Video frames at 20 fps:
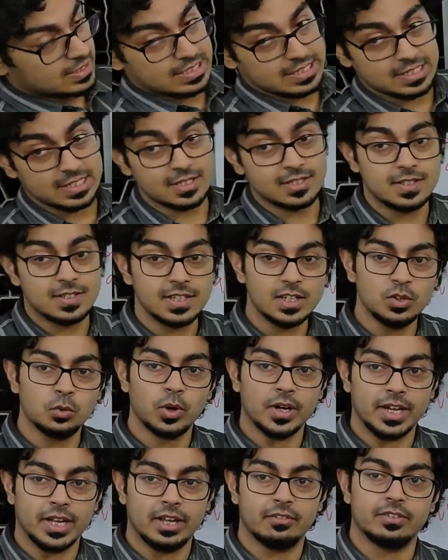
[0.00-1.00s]
Just see
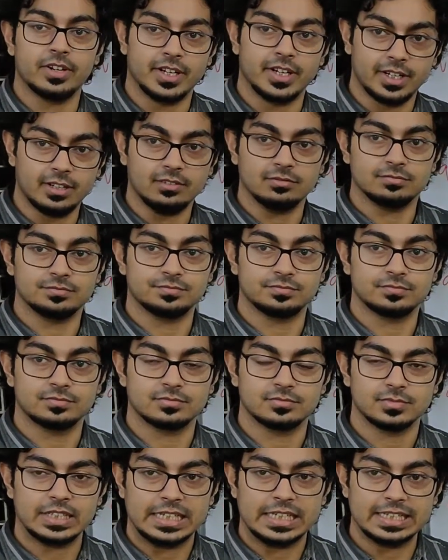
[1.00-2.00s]
what I have written.
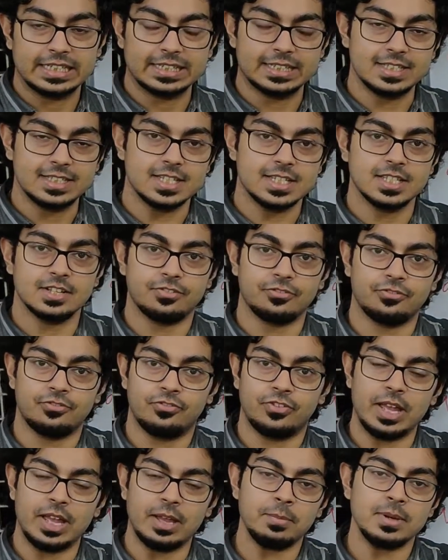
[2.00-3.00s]
This is the
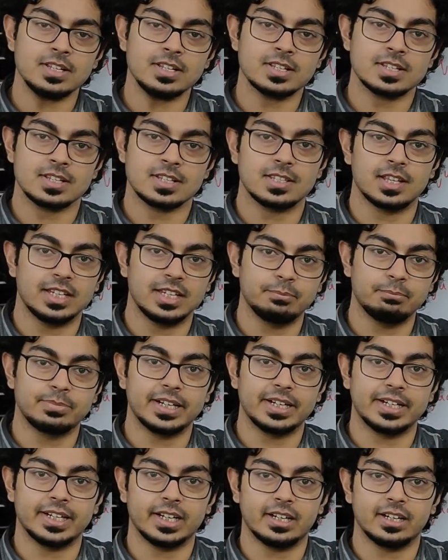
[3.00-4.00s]
famous
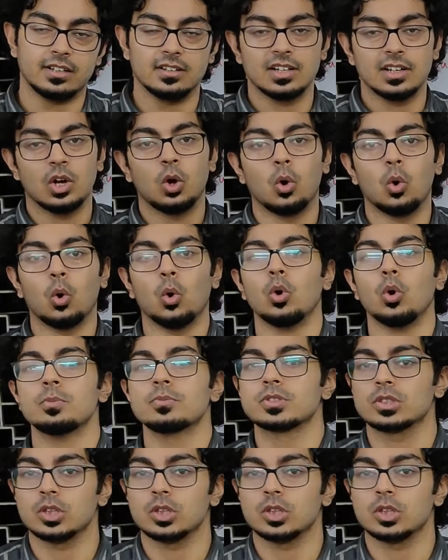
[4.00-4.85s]
celebrated Ohm's